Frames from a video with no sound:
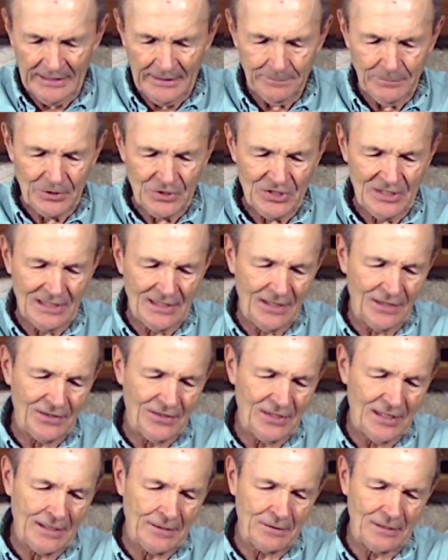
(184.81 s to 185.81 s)
But you see the
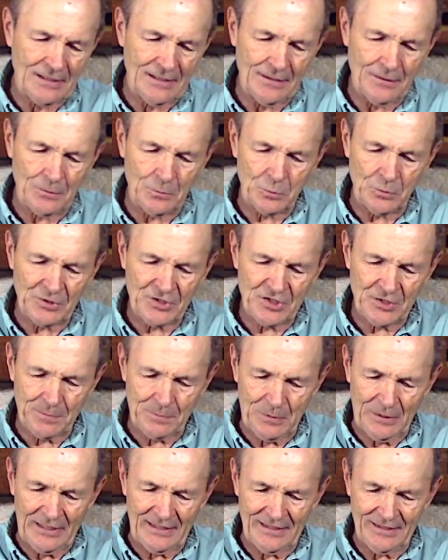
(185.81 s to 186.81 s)
thick
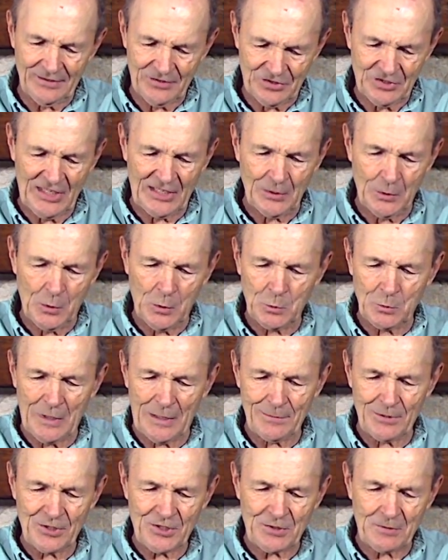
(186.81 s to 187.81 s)
single
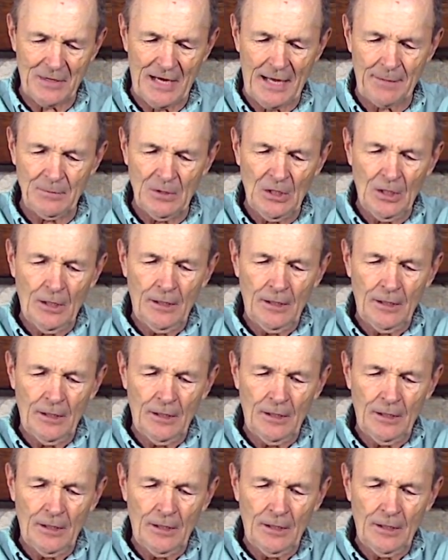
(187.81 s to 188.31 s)
rubber strap.